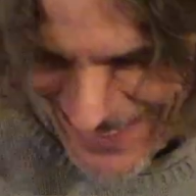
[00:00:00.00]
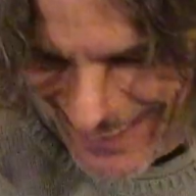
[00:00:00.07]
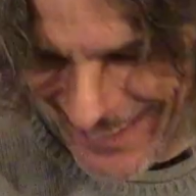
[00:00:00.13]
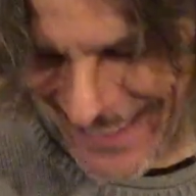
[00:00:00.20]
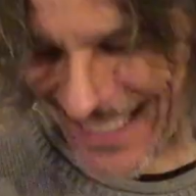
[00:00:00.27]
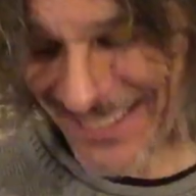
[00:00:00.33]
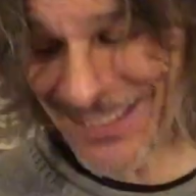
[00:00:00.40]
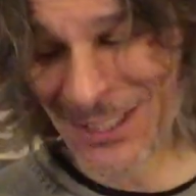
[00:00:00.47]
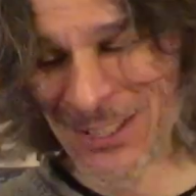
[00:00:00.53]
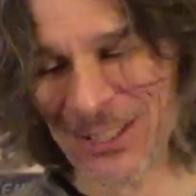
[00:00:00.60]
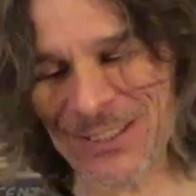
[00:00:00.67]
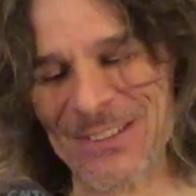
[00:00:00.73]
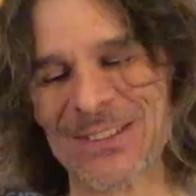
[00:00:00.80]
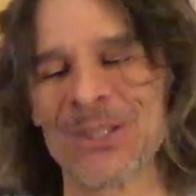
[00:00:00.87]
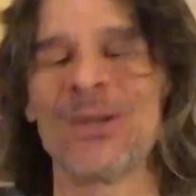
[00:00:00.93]
That's a
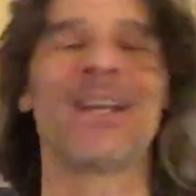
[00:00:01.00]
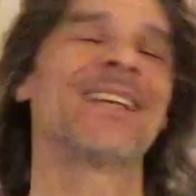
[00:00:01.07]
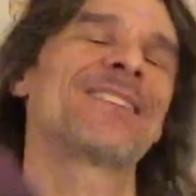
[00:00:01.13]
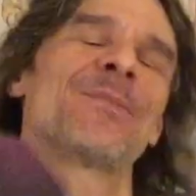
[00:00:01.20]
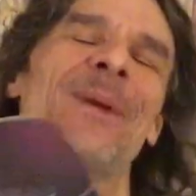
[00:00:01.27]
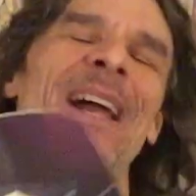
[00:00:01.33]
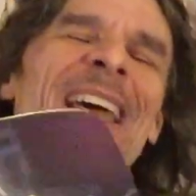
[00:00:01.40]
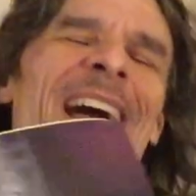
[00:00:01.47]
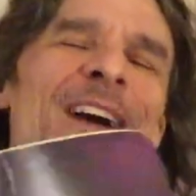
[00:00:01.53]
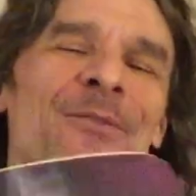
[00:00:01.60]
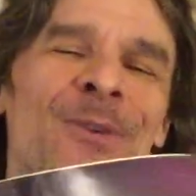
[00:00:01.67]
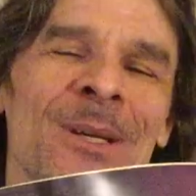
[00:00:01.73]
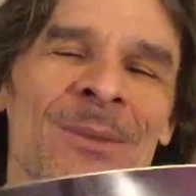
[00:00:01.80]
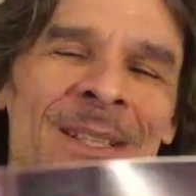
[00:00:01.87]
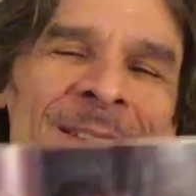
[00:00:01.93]
good story. It's about
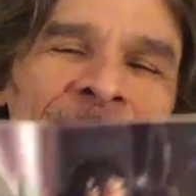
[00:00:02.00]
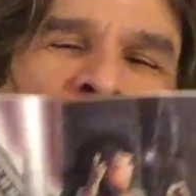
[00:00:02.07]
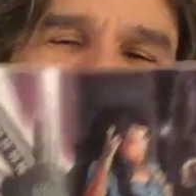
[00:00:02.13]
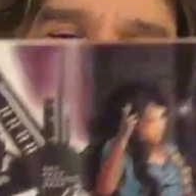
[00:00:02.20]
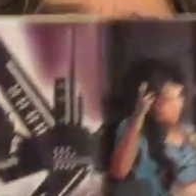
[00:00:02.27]
halfway written.